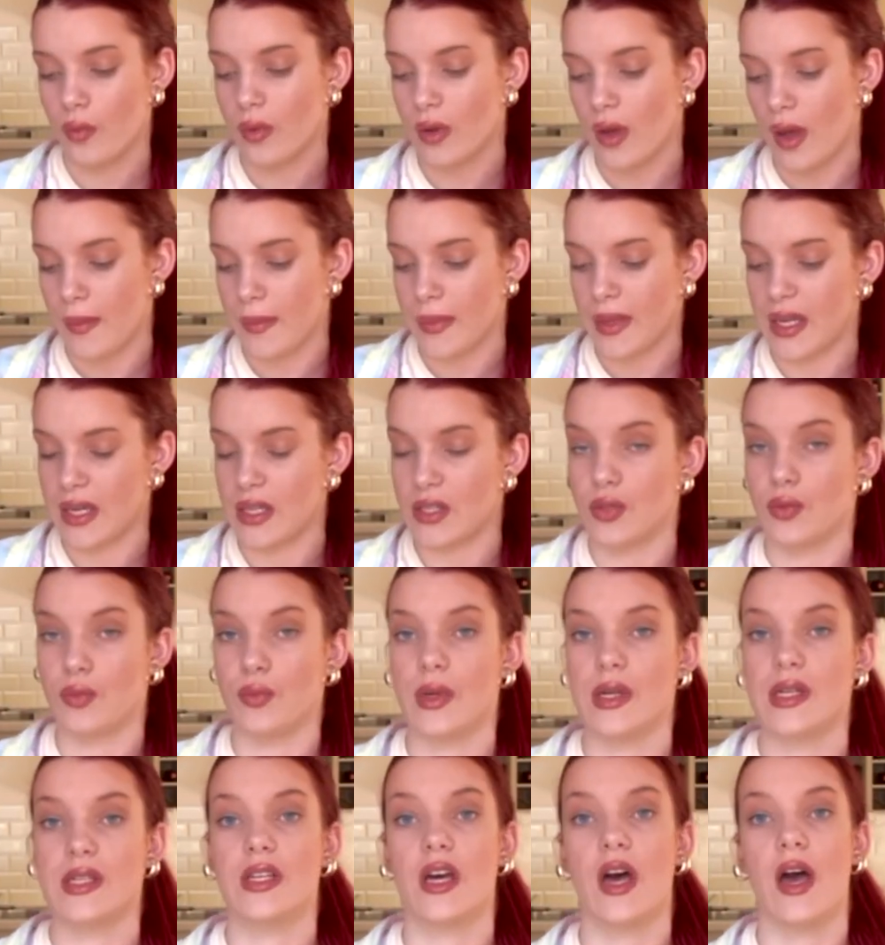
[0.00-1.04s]
coming into
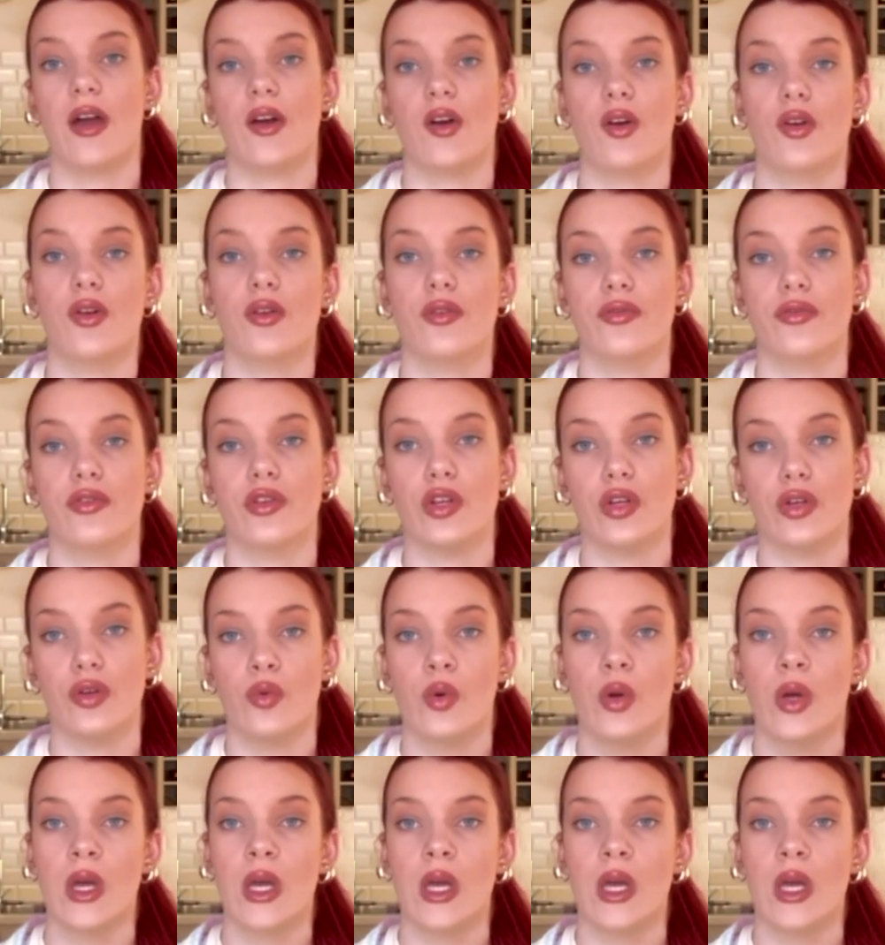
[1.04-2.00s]
winter, I got a few